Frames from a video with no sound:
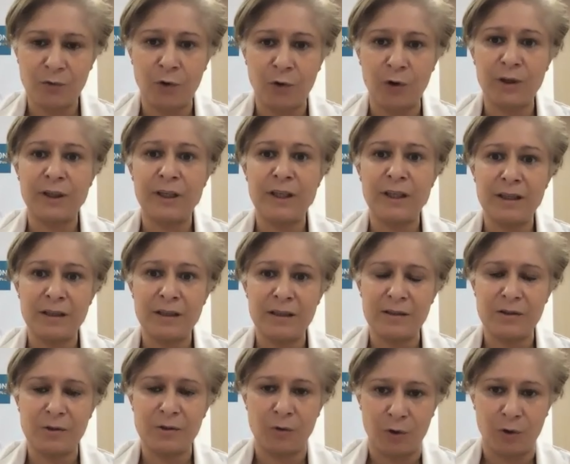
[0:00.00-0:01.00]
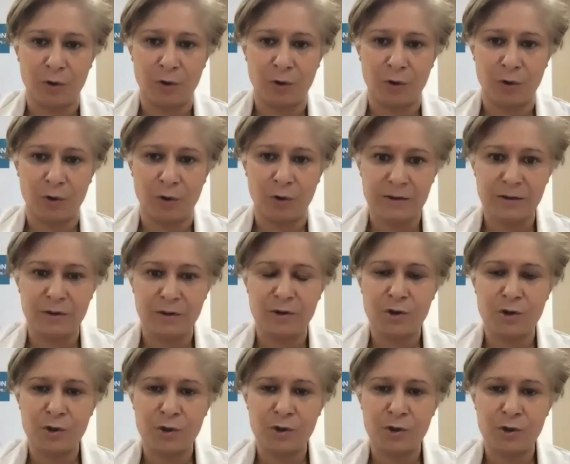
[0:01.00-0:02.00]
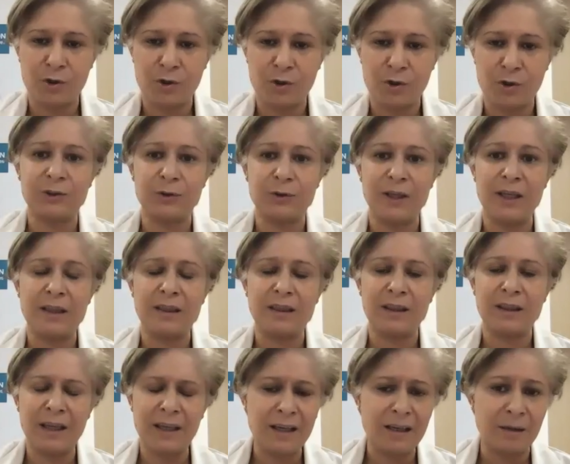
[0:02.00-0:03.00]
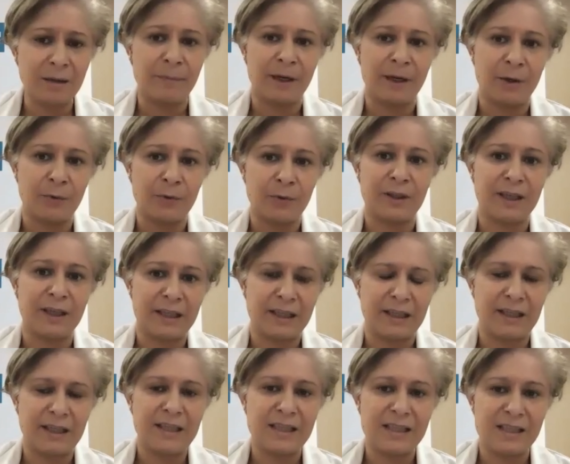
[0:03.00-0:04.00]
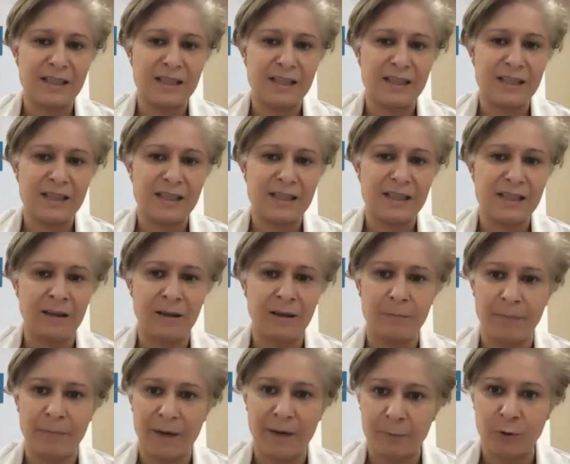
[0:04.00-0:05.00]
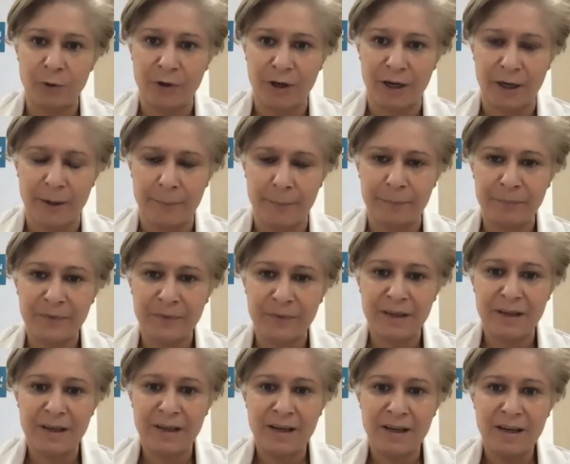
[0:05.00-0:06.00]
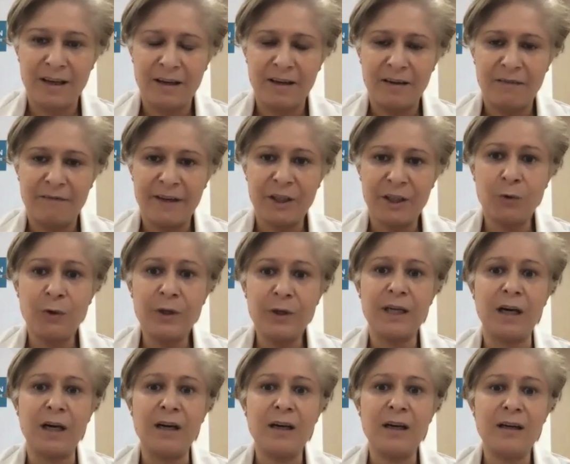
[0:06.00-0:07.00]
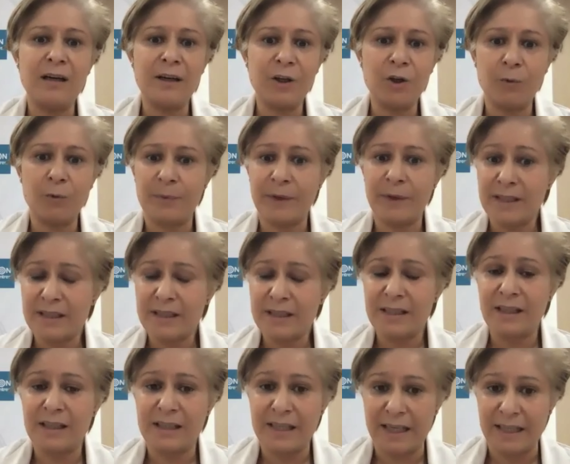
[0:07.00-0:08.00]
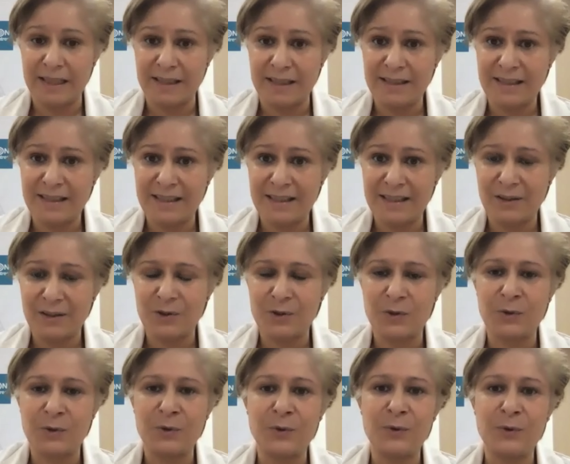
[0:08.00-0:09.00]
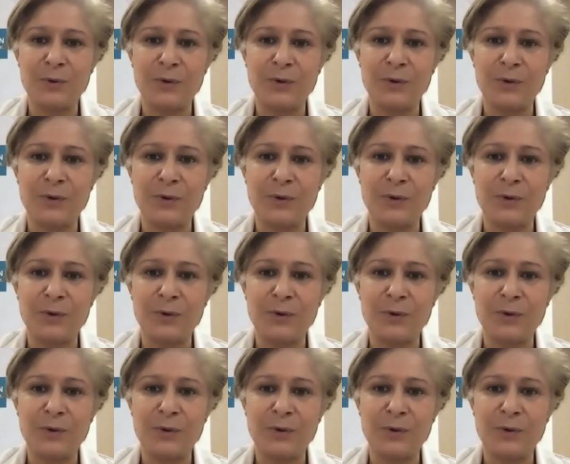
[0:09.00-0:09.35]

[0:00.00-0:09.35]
40 years onwards should actually think about at least having a mammogram. When you're younger, your breasts are dense. So